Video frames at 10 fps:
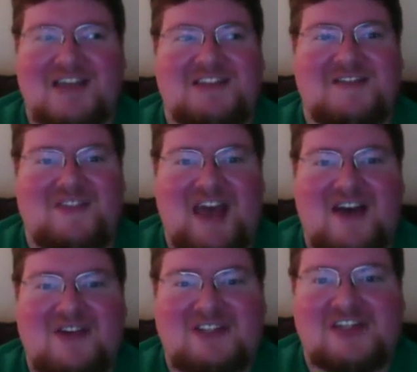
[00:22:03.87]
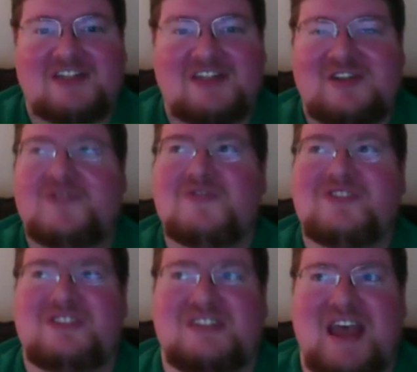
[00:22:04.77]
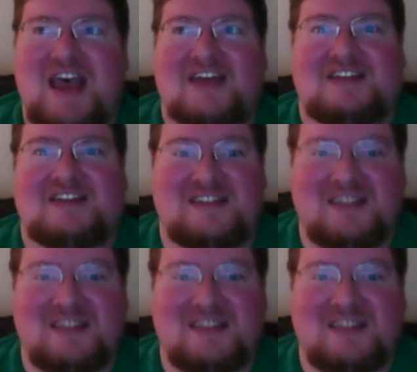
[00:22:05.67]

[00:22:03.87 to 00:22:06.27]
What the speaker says: of thousands, huge sets.